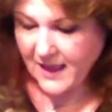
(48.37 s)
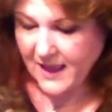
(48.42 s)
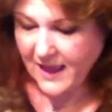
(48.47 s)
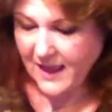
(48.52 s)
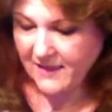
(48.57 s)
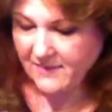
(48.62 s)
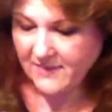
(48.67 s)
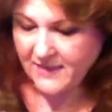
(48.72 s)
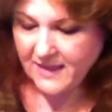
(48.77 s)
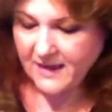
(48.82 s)

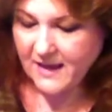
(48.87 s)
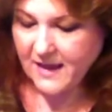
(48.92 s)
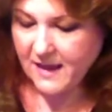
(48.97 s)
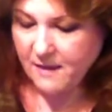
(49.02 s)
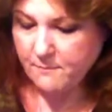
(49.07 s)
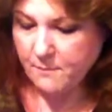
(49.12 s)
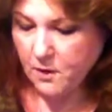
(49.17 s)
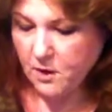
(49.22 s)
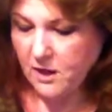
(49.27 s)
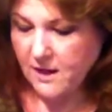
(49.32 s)
And then
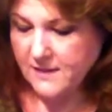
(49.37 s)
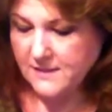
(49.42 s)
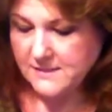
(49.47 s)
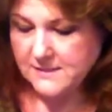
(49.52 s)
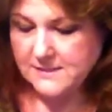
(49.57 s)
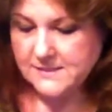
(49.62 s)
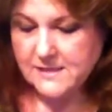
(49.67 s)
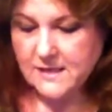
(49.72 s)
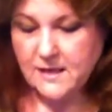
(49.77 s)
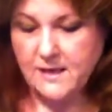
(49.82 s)
I bought
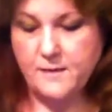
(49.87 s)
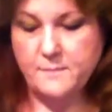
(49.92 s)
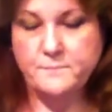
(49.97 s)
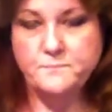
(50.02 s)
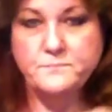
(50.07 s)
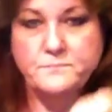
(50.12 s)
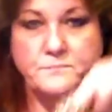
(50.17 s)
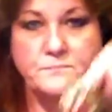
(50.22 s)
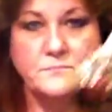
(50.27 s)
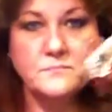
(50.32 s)
some
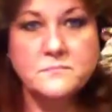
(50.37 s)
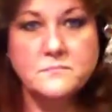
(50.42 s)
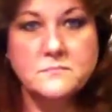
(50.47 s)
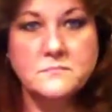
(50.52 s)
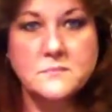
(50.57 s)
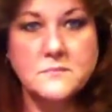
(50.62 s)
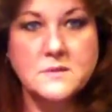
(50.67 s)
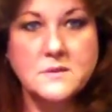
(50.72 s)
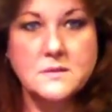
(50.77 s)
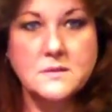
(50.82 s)

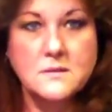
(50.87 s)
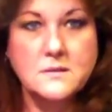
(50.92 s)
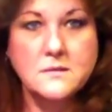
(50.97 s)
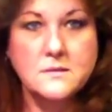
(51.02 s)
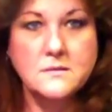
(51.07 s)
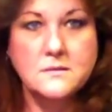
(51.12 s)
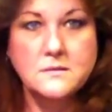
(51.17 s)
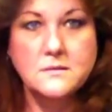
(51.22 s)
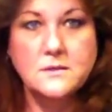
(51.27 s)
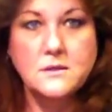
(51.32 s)

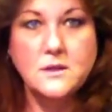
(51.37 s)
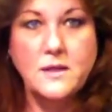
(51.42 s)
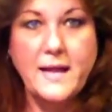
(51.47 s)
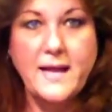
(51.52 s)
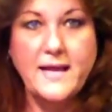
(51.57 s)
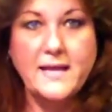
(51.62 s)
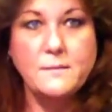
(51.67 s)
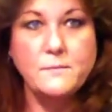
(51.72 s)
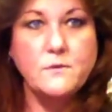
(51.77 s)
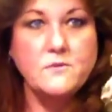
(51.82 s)
little
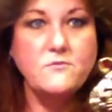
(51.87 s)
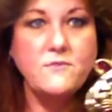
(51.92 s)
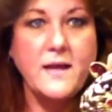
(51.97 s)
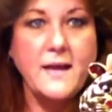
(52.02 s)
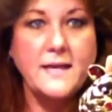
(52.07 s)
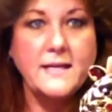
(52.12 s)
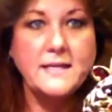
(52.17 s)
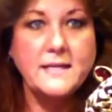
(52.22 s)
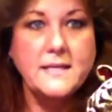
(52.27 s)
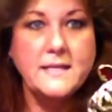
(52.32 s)
animal
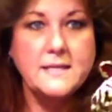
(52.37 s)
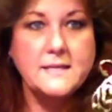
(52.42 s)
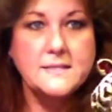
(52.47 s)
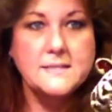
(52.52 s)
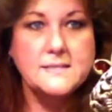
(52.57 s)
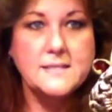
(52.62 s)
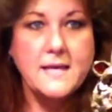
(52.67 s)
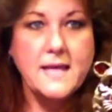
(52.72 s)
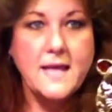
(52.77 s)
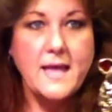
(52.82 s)

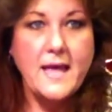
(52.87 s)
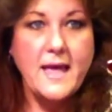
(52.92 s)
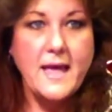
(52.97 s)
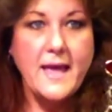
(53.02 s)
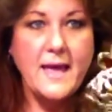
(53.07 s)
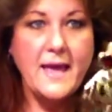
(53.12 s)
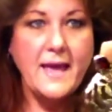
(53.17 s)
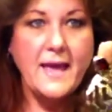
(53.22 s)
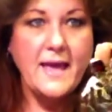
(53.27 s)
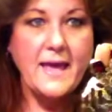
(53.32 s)
findings,
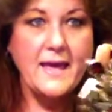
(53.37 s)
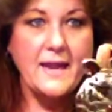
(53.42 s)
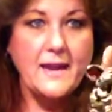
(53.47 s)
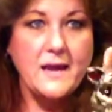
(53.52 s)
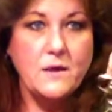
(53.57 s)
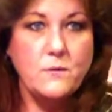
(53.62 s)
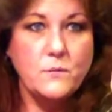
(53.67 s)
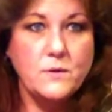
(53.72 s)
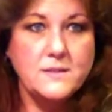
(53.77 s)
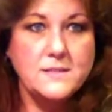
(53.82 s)
and
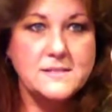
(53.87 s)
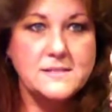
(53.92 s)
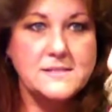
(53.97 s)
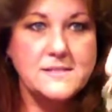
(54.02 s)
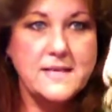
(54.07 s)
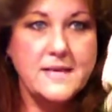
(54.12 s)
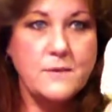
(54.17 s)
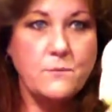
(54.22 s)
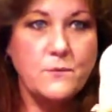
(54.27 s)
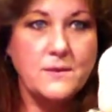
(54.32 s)
I wanted to
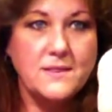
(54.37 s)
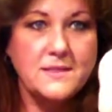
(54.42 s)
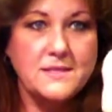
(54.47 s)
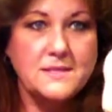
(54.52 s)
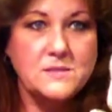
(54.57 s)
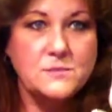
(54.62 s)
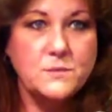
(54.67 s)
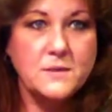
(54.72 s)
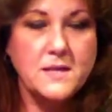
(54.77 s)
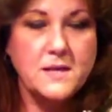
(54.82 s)
see what
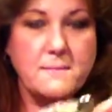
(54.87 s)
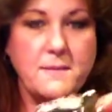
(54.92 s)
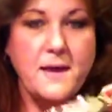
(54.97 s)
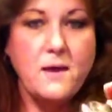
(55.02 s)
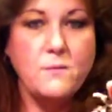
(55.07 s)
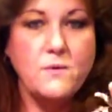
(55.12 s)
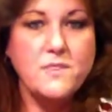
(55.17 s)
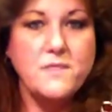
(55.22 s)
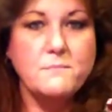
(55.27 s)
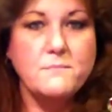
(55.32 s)
this would come
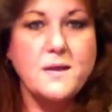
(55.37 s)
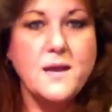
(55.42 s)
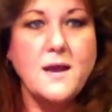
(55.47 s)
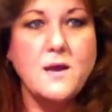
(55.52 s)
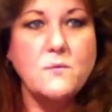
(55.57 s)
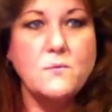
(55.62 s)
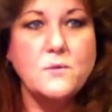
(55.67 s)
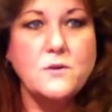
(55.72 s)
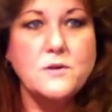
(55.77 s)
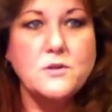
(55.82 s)
out with. I'm
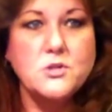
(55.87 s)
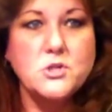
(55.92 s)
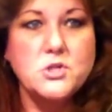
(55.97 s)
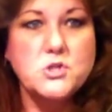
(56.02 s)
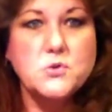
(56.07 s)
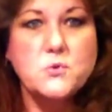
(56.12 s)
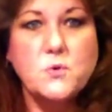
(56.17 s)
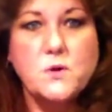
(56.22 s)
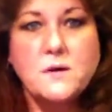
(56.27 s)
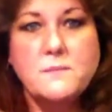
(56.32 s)
not real
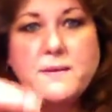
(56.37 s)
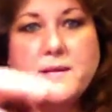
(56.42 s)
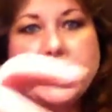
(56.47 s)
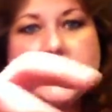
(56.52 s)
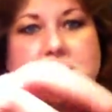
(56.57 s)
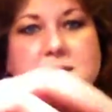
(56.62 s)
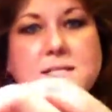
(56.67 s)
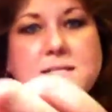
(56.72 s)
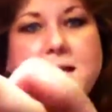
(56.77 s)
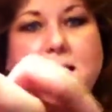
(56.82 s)
sure
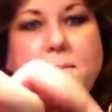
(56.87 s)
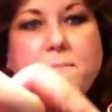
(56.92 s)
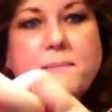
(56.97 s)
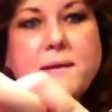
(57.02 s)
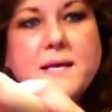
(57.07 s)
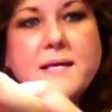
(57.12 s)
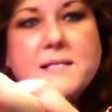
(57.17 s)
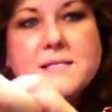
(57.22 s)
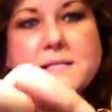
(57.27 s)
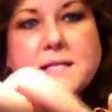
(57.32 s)
because it's got
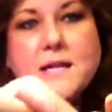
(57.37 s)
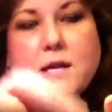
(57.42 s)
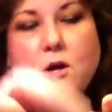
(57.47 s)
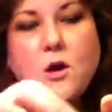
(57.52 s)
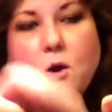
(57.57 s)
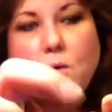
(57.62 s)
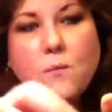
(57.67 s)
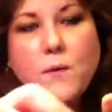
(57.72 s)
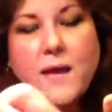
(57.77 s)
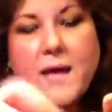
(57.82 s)
beads in it
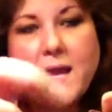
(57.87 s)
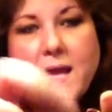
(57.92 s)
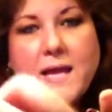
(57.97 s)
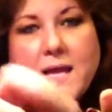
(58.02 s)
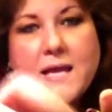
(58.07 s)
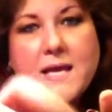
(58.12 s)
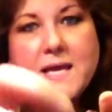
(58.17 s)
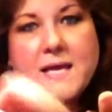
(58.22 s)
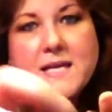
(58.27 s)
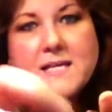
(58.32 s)

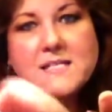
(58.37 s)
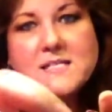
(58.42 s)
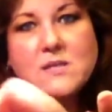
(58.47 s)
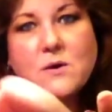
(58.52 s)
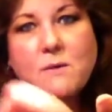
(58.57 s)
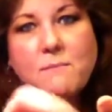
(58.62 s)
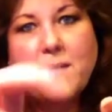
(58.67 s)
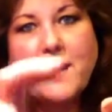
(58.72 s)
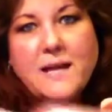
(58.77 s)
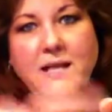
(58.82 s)
already, so
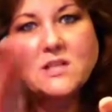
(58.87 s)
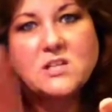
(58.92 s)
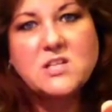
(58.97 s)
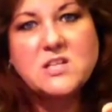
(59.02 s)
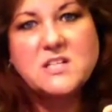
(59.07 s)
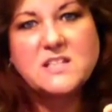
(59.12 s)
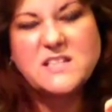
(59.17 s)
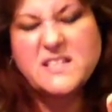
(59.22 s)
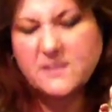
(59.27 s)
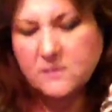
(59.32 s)
it might look
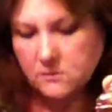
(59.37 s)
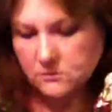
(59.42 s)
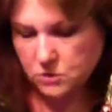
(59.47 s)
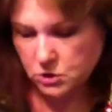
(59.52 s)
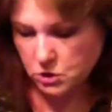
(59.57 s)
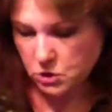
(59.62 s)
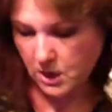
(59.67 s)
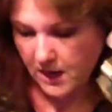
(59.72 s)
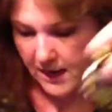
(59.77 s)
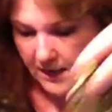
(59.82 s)
a little
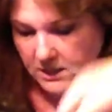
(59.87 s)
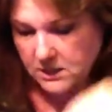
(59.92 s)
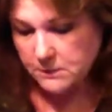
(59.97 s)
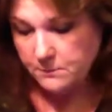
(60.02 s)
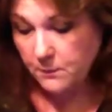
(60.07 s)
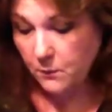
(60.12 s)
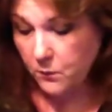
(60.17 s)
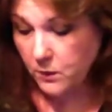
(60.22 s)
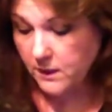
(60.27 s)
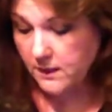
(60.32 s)
strange,
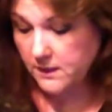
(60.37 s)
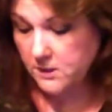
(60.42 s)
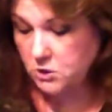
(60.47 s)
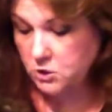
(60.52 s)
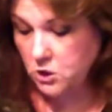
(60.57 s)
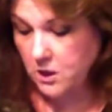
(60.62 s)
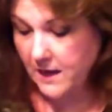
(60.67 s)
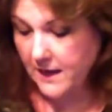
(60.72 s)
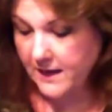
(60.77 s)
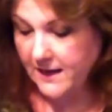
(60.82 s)
but we're going to
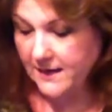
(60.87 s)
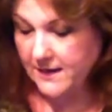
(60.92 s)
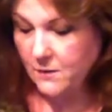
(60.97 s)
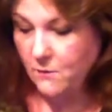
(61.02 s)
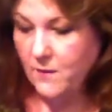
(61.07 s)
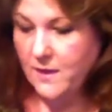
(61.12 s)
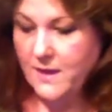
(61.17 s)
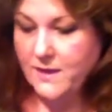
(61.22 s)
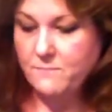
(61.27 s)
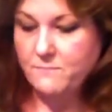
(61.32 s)
try it
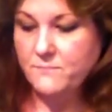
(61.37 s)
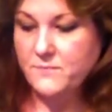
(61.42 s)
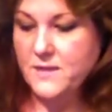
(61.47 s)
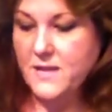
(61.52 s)
anyway.